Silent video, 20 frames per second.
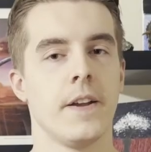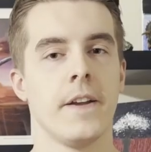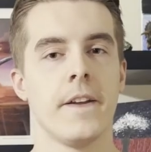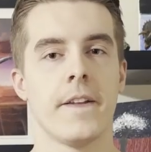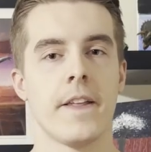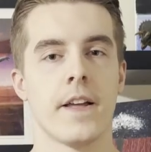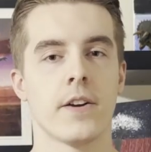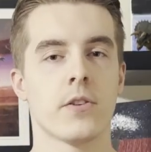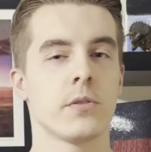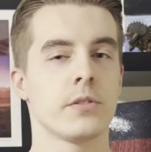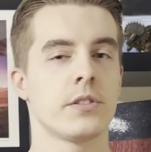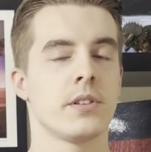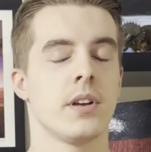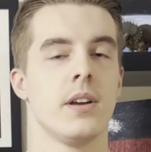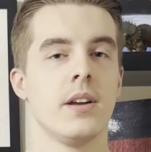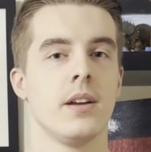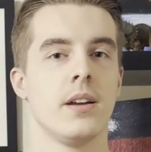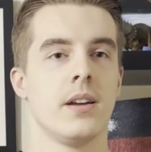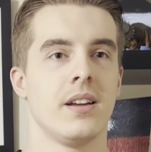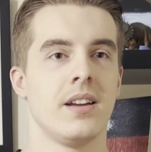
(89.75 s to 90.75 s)
of course,
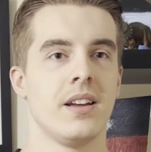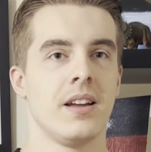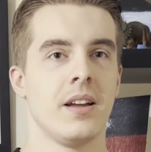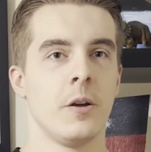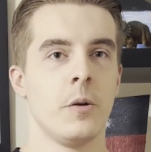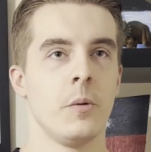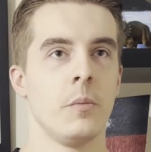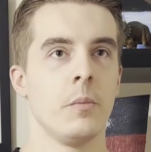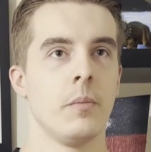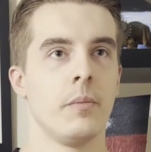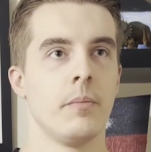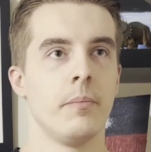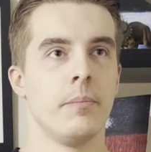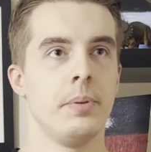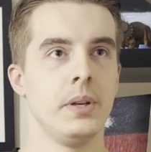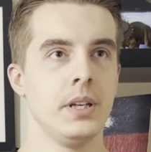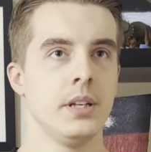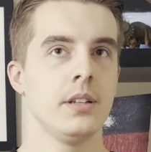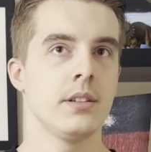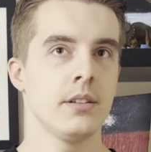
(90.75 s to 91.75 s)

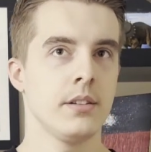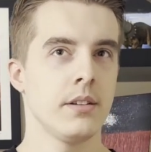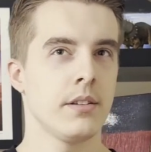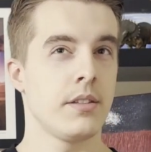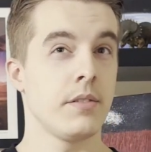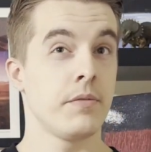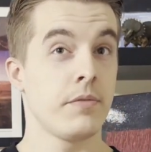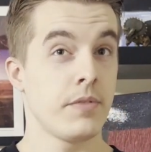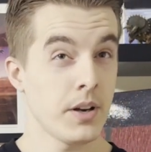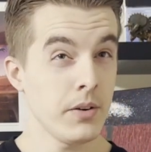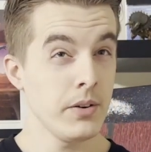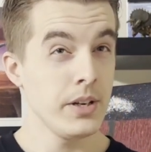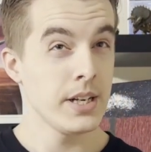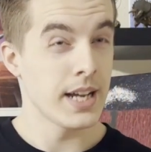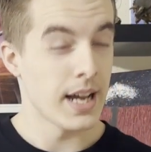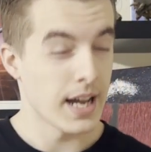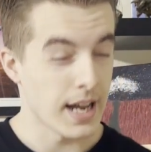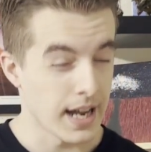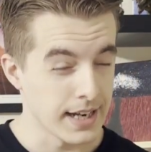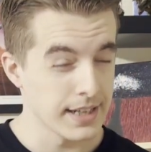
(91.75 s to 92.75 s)
being the very
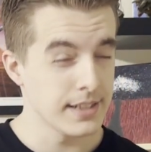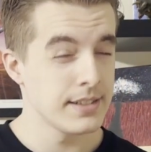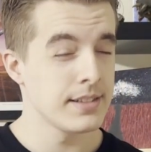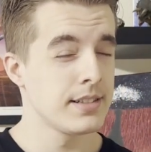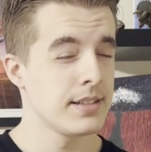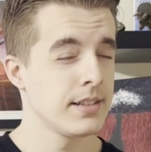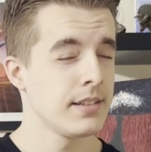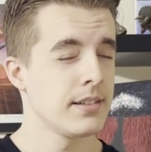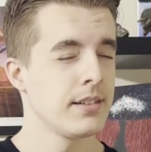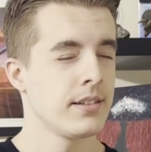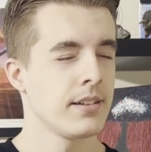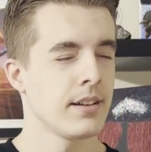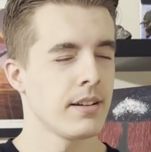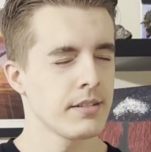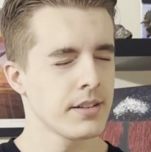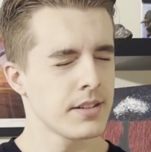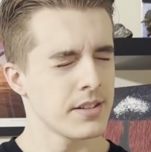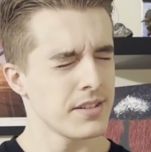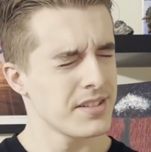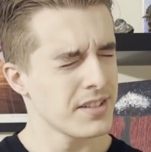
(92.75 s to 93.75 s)
kind
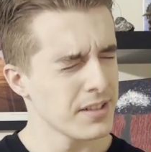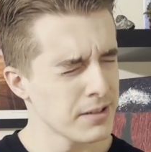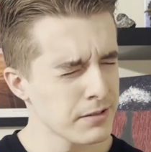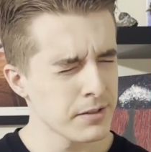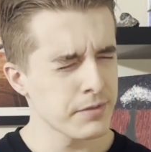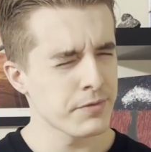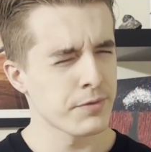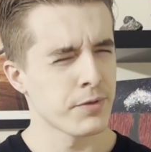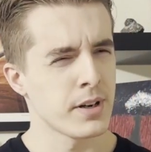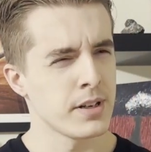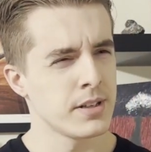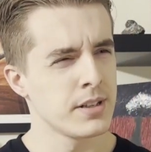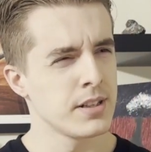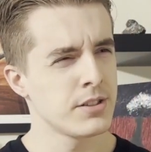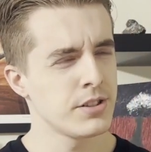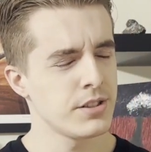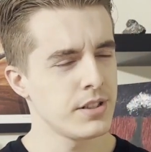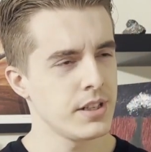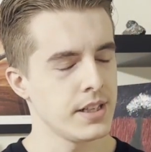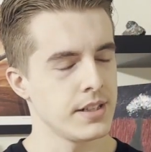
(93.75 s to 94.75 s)
and considerate friend that
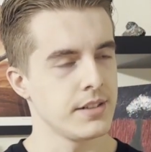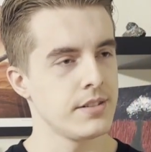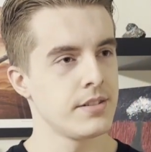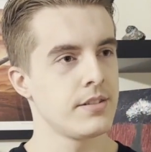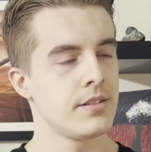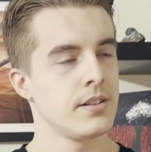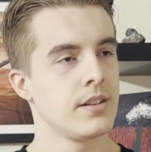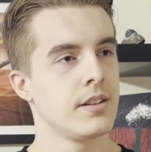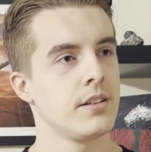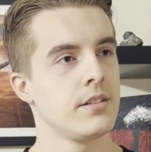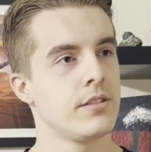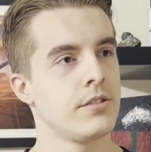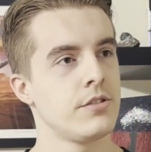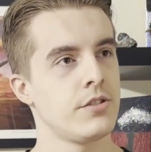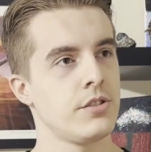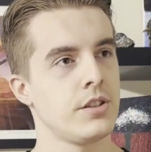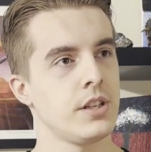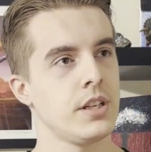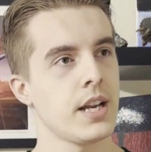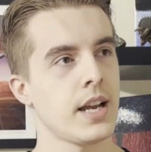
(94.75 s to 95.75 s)
she is,
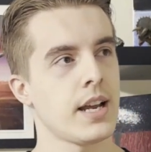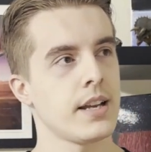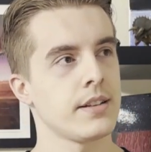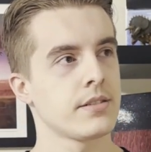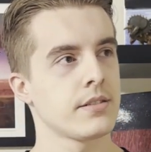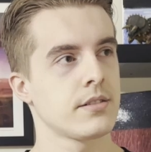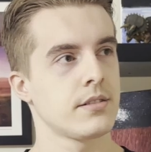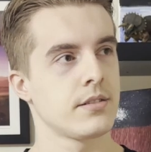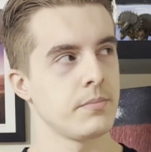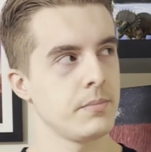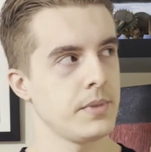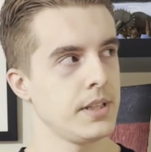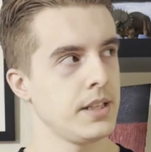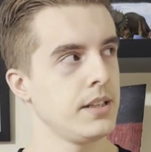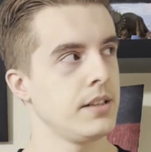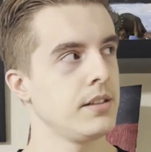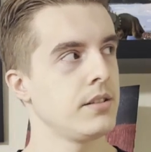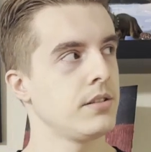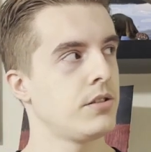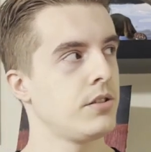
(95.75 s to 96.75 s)
she asked
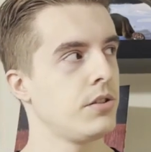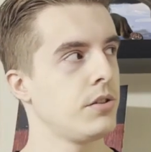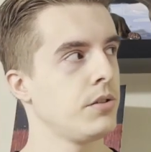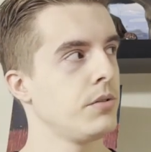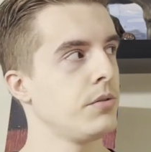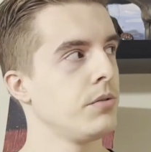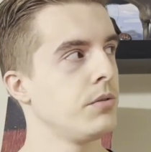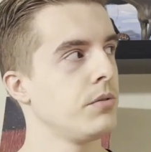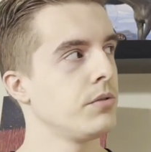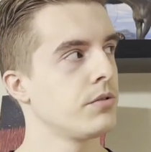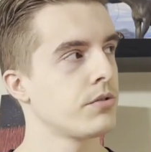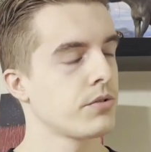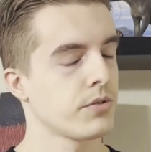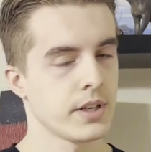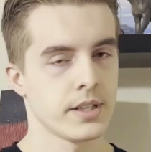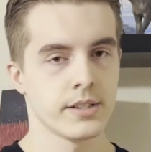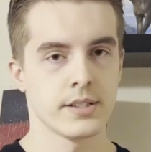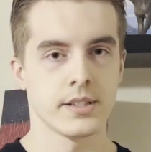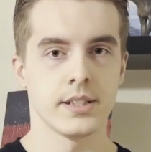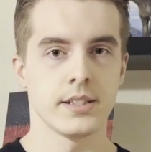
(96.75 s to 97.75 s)
me to
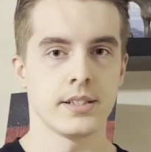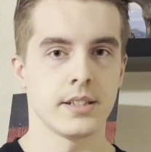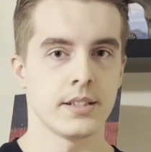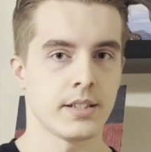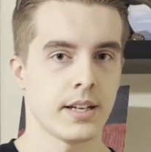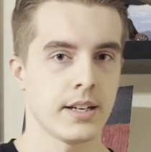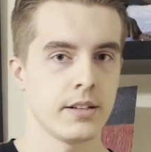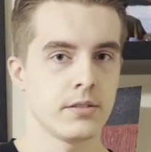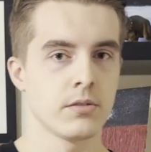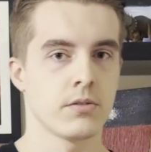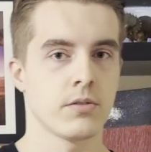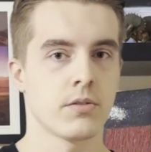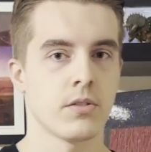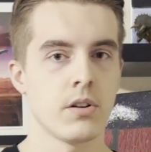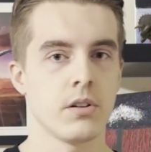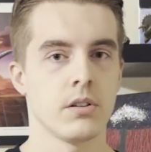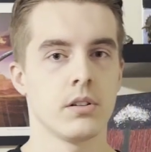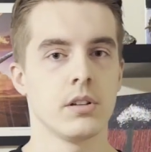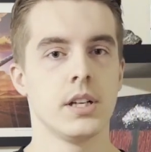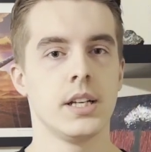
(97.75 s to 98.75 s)
translate the title
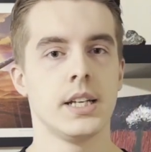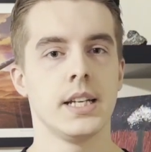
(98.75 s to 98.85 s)
crawl